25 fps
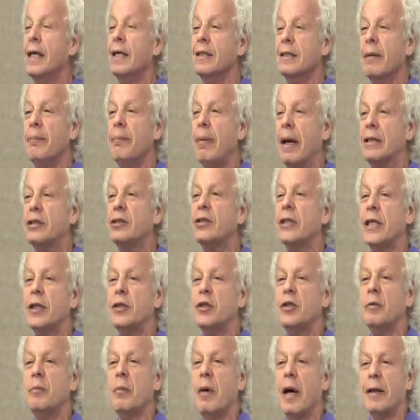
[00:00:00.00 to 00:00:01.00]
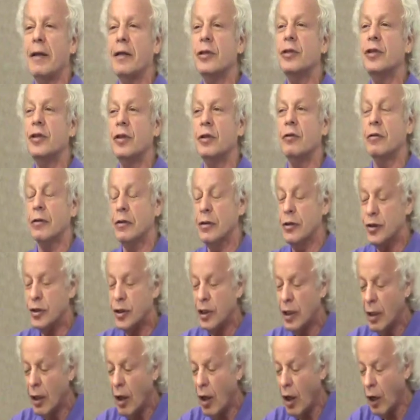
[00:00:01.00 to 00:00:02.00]
the best teacher by the students
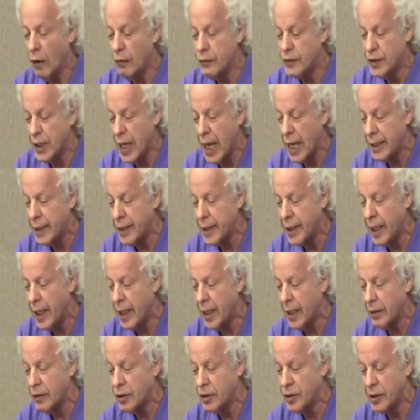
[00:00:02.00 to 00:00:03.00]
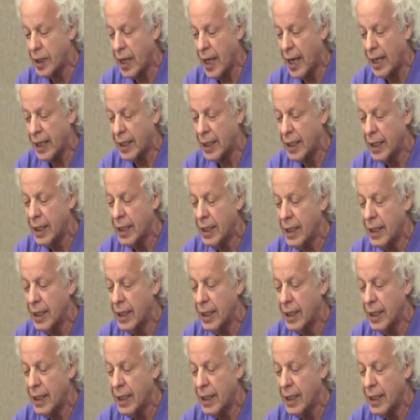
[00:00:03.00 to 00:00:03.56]
of San Diego State.